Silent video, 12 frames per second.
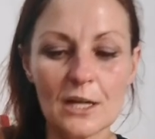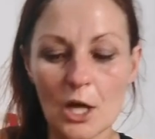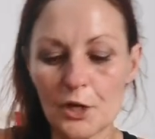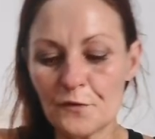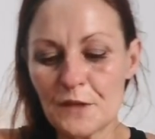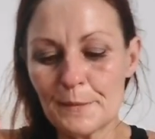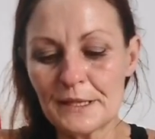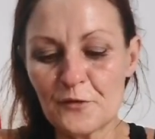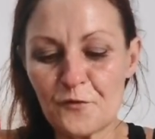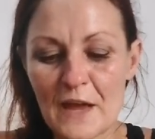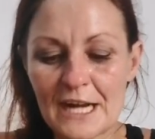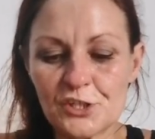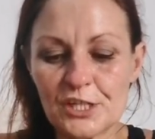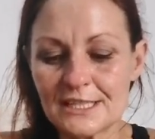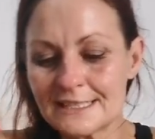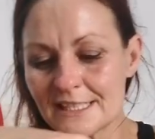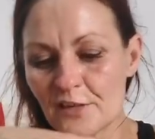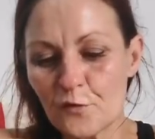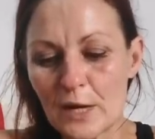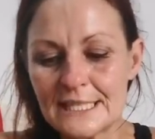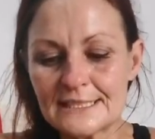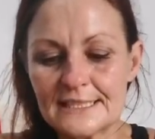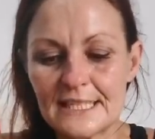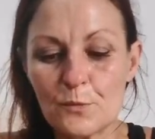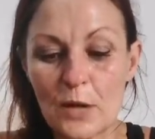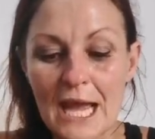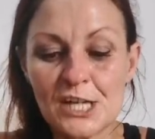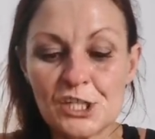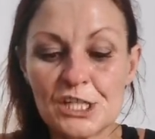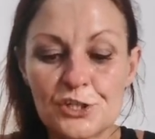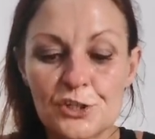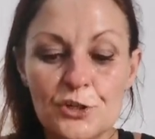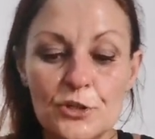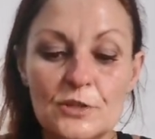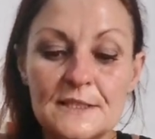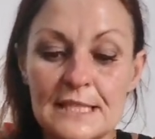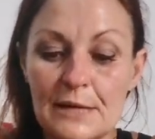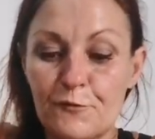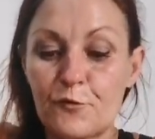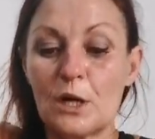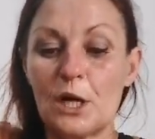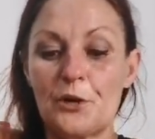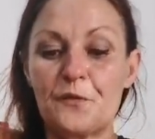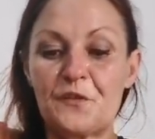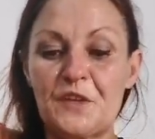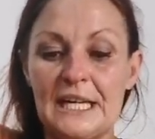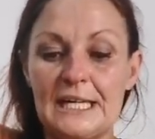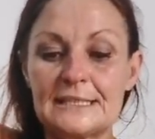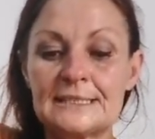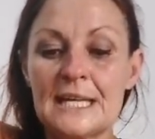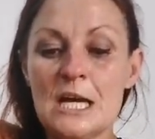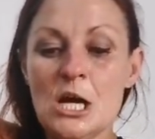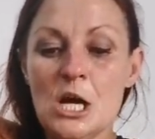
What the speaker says: We get a lot of them in the factory, and instead of wasting them, we actually do use them for a lot of things.